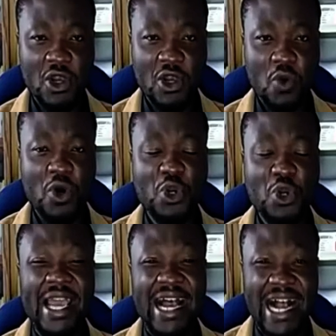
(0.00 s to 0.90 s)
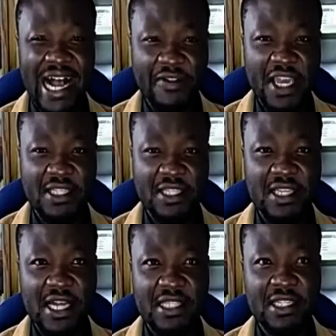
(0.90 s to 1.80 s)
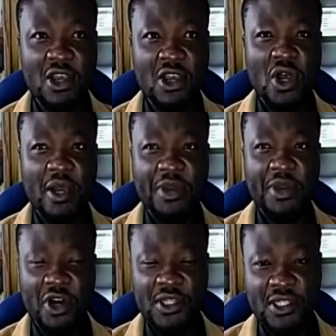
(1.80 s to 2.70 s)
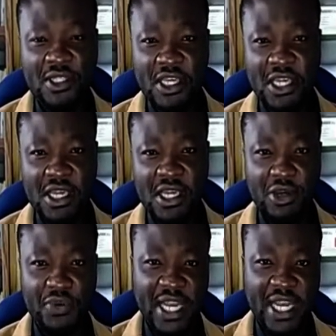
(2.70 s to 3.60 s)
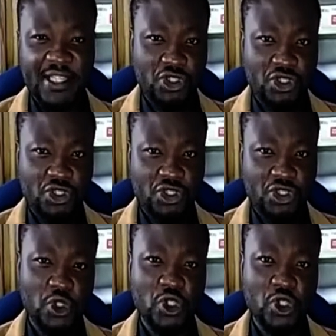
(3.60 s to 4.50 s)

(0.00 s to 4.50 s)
What we have is that because the relaxation of the total